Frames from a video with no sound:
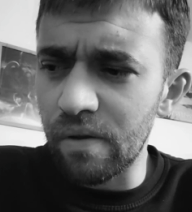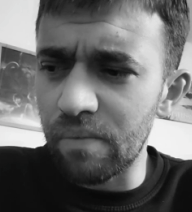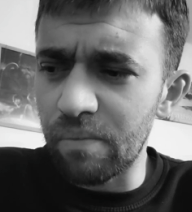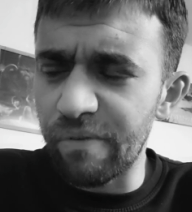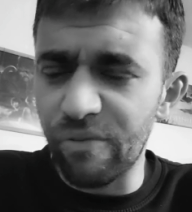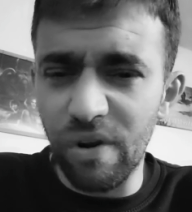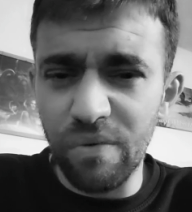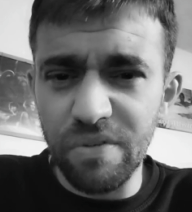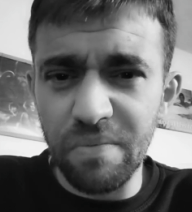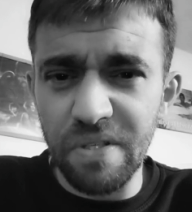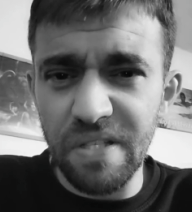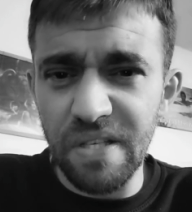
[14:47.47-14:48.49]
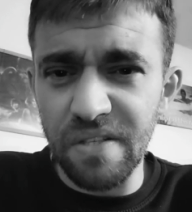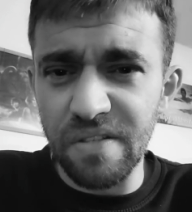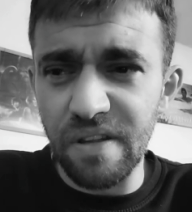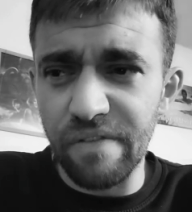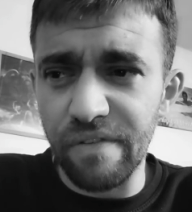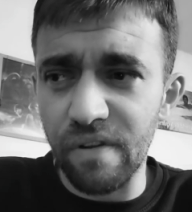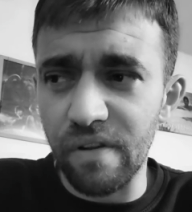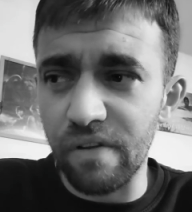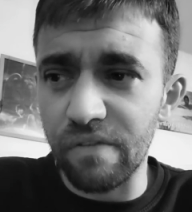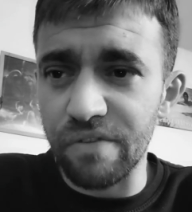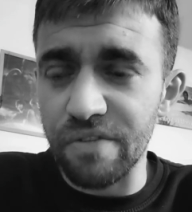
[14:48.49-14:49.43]
Before I was in my teens, definitely,
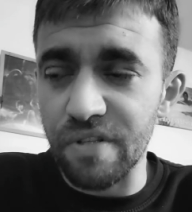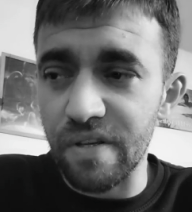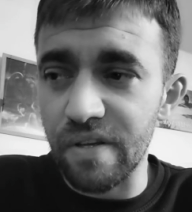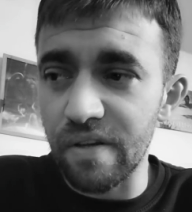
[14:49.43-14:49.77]
obviously.